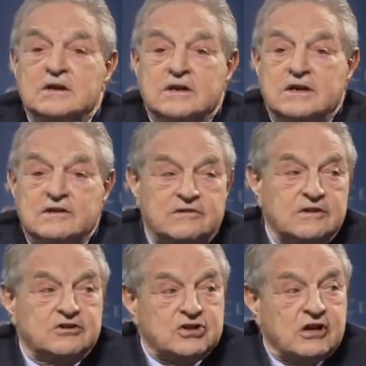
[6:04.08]
As
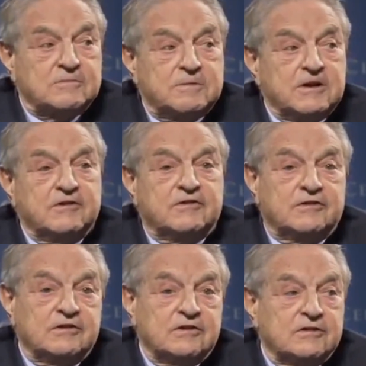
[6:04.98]
Chuck
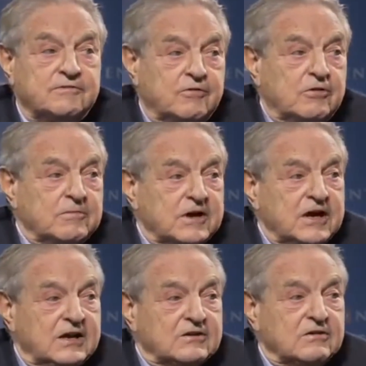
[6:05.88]
Prince, a former
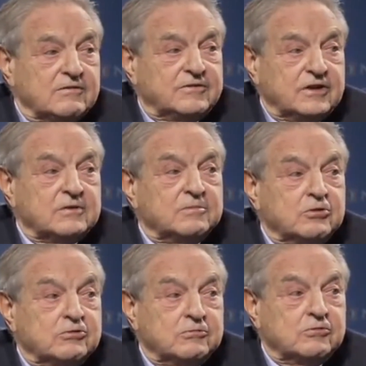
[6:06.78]
head of
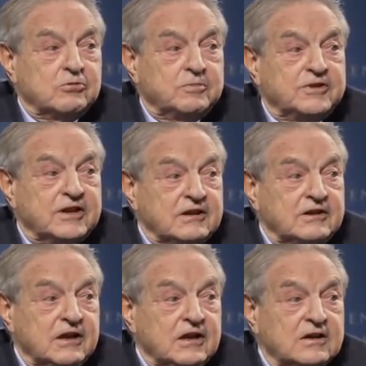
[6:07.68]
Citigroup,
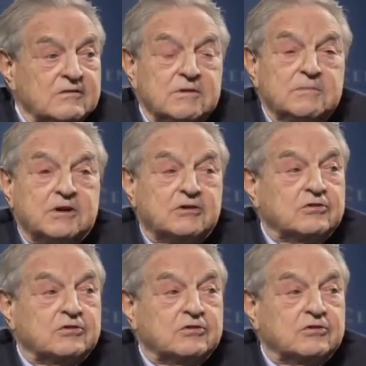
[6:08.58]
said, we must